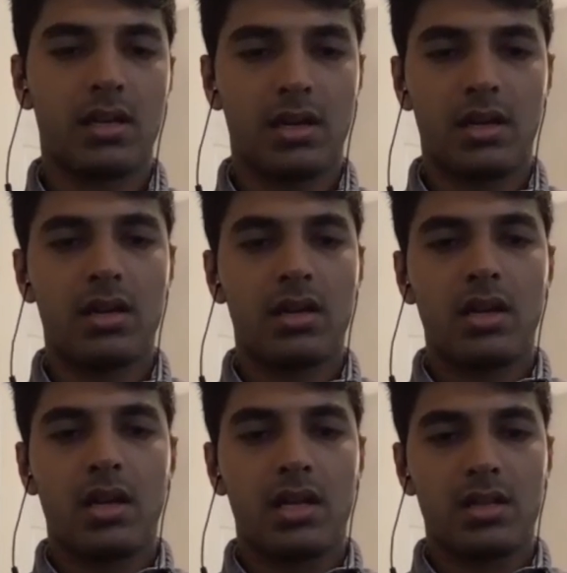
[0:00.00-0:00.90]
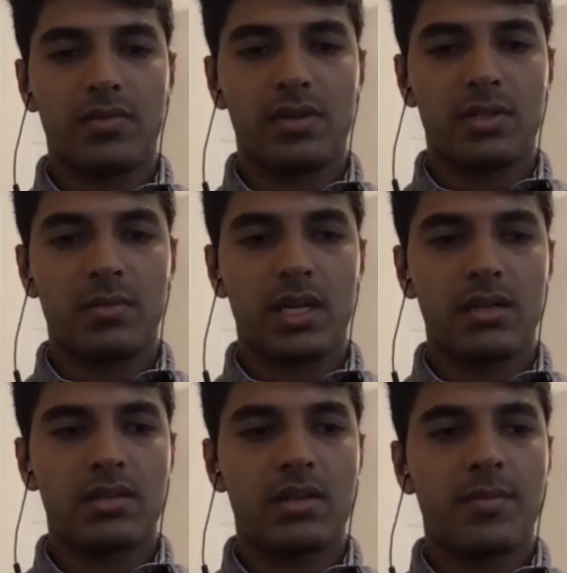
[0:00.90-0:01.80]
degree in the first
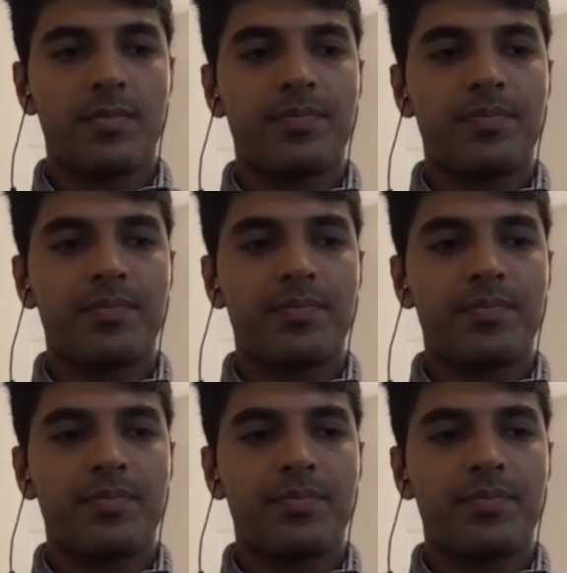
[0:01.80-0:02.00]
place?